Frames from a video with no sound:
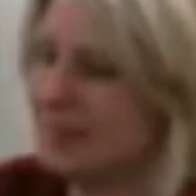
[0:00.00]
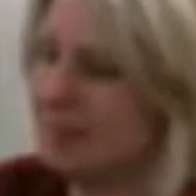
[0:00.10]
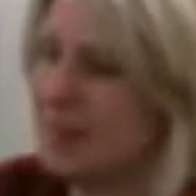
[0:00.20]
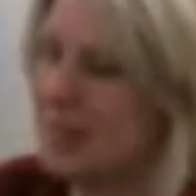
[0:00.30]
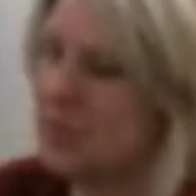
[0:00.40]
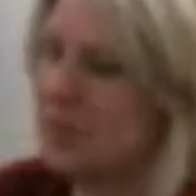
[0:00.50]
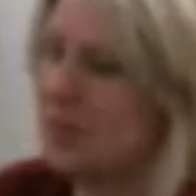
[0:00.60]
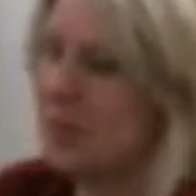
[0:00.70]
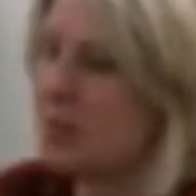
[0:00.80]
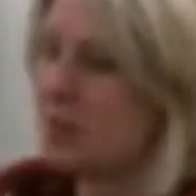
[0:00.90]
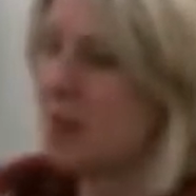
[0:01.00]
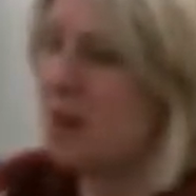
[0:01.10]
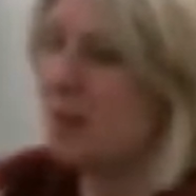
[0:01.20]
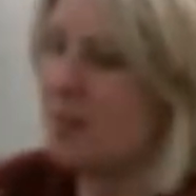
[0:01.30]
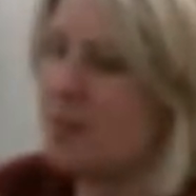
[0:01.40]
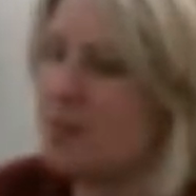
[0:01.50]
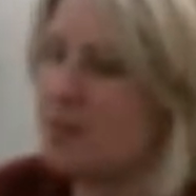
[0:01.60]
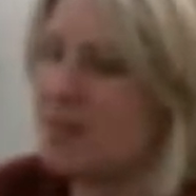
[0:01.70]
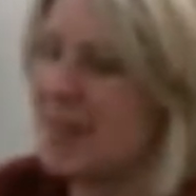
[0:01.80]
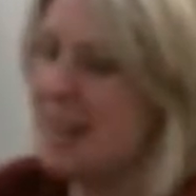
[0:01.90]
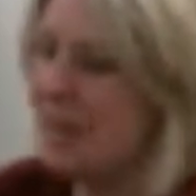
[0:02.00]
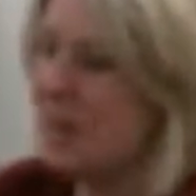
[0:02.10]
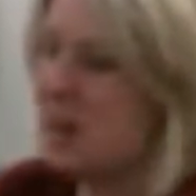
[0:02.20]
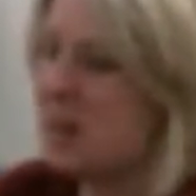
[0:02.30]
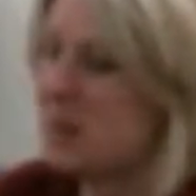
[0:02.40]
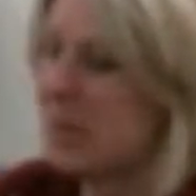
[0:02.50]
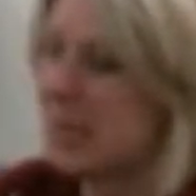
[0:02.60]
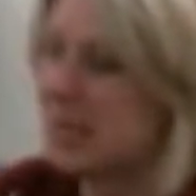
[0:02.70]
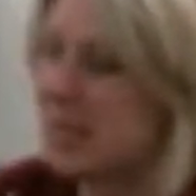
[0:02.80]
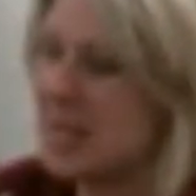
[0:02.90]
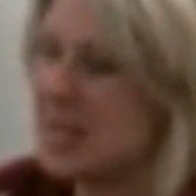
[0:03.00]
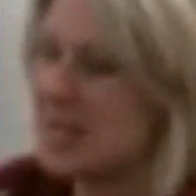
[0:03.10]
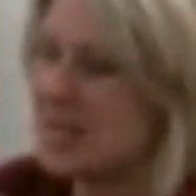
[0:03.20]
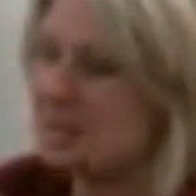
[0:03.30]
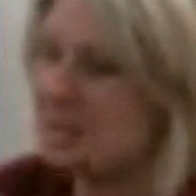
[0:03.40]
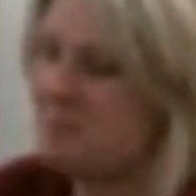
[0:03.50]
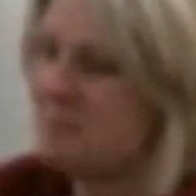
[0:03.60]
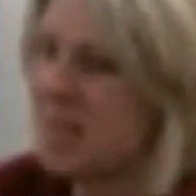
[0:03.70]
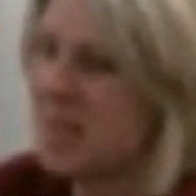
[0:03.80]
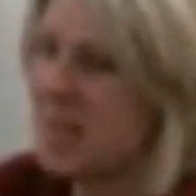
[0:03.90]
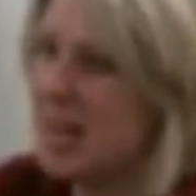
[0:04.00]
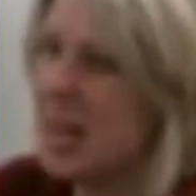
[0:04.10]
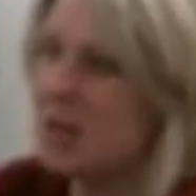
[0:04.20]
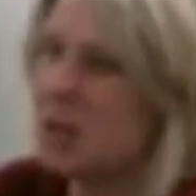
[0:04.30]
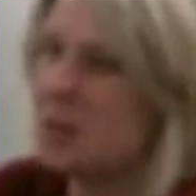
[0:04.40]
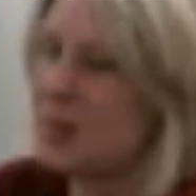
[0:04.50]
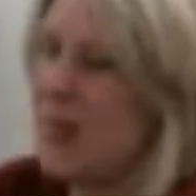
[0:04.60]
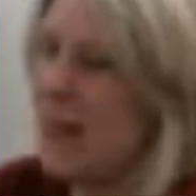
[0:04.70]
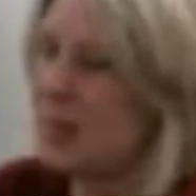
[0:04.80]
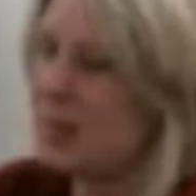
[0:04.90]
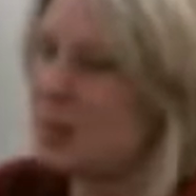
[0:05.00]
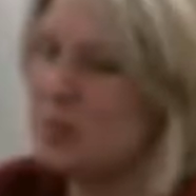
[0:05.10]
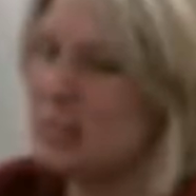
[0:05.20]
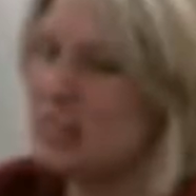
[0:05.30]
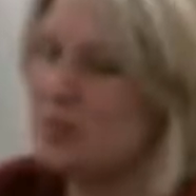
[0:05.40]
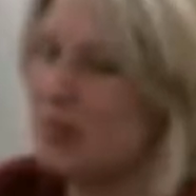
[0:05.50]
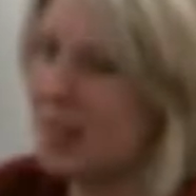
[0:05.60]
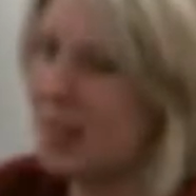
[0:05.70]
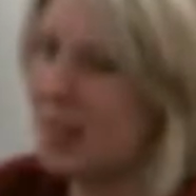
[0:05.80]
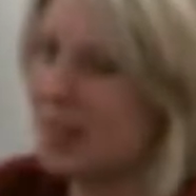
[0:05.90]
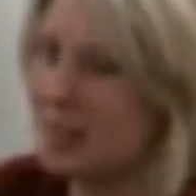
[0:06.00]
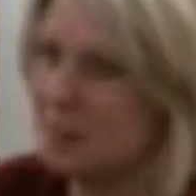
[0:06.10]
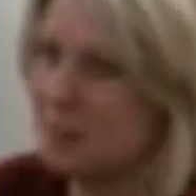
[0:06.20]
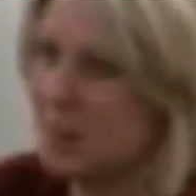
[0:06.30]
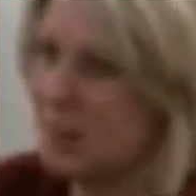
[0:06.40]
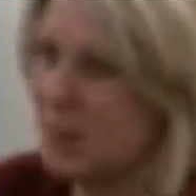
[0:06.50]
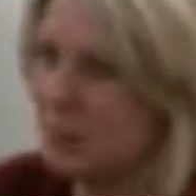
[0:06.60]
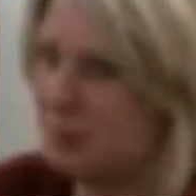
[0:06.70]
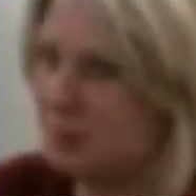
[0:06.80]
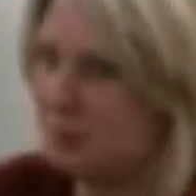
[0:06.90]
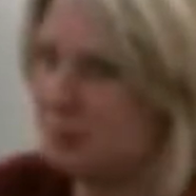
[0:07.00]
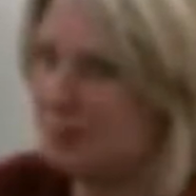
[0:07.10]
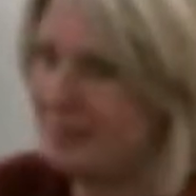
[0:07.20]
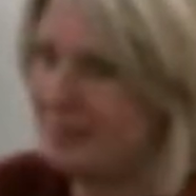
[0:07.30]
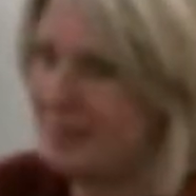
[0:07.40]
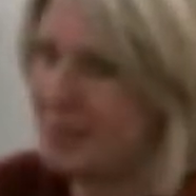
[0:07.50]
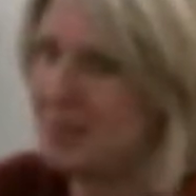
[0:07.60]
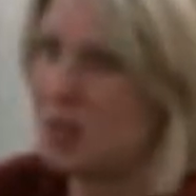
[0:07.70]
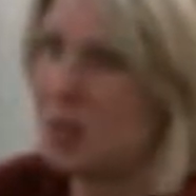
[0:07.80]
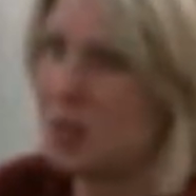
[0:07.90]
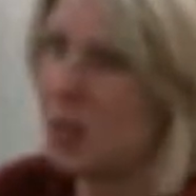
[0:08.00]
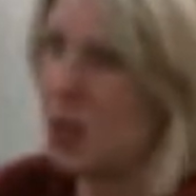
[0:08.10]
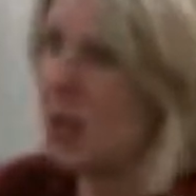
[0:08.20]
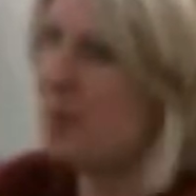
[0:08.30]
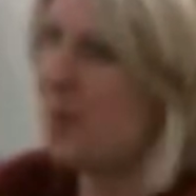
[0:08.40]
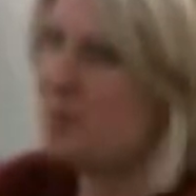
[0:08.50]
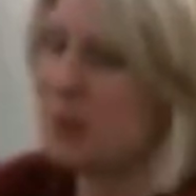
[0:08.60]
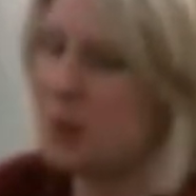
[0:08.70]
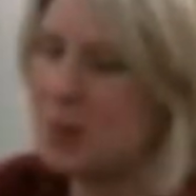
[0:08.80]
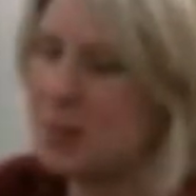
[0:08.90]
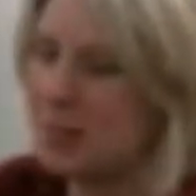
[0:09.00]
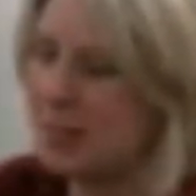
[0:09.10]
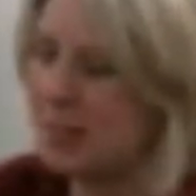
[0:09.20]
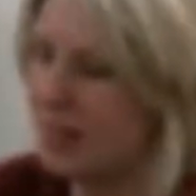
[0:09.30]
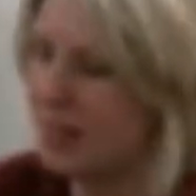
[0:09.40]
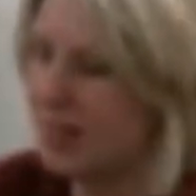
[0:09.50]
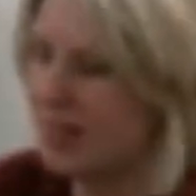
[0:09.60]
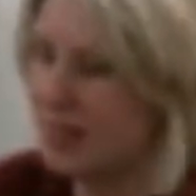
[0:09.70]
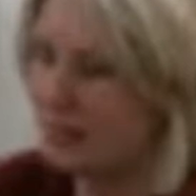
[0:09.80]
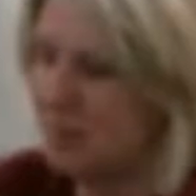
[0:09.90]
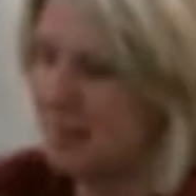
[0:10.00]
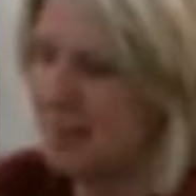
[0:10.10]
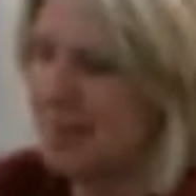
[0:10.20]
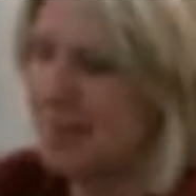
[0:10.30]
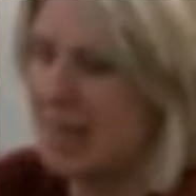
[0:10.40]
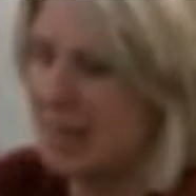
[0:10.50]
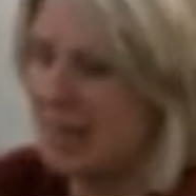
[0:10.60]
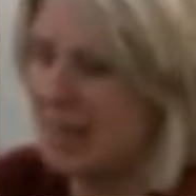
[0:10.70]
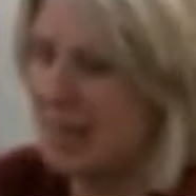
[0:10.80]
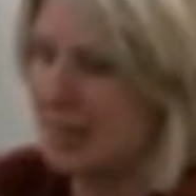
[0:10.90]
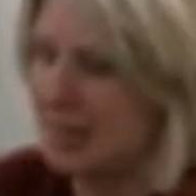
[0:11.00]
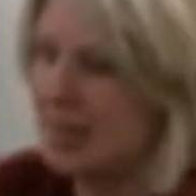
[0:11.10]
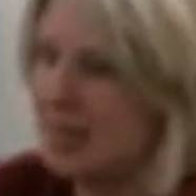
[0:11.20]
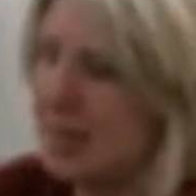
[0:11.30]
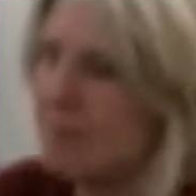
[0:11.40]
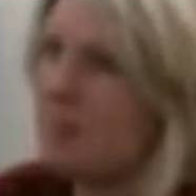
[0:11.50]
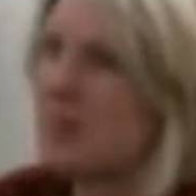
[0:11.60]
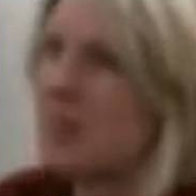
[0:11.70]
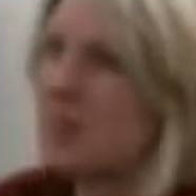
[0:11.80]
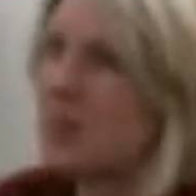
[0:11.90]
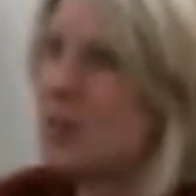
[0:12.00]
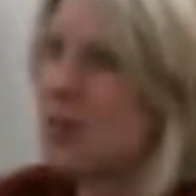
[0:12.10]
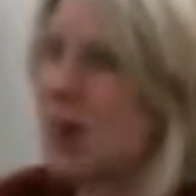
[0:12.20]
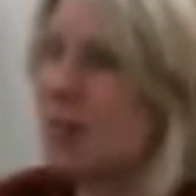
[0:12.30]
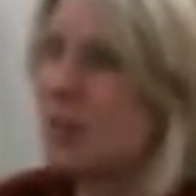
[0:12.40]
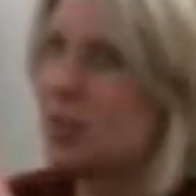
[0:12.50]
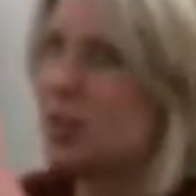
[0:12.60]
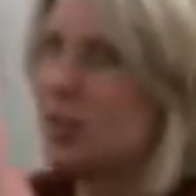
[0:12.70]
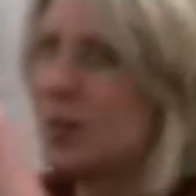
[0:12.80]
make sure you look through all of those taxonomy slides. I don't ask you the different keywords there. So don't worry about knowing the different keywords. I didn't ask you. But I do ask you